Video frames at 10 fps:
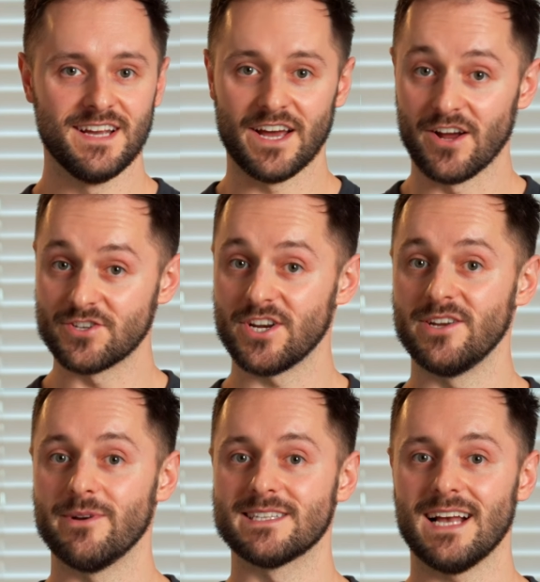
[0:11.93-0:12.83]
and I'll show
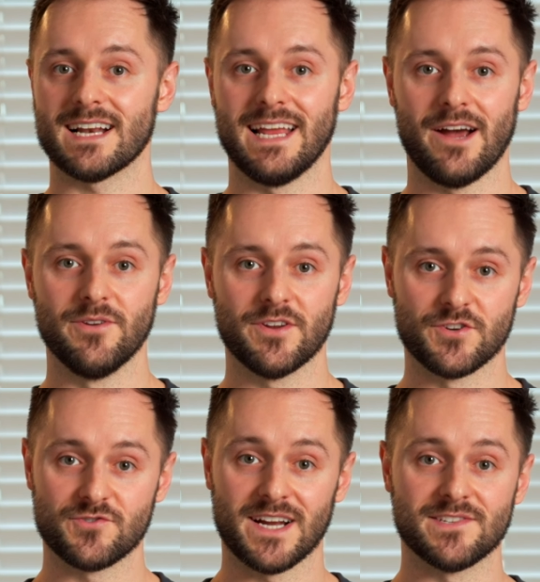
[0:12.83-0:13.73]
you exactly how you
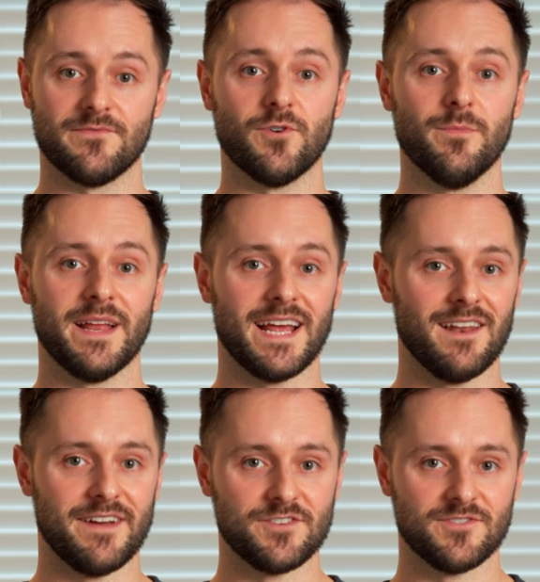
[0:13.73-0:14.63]
can transform and elevate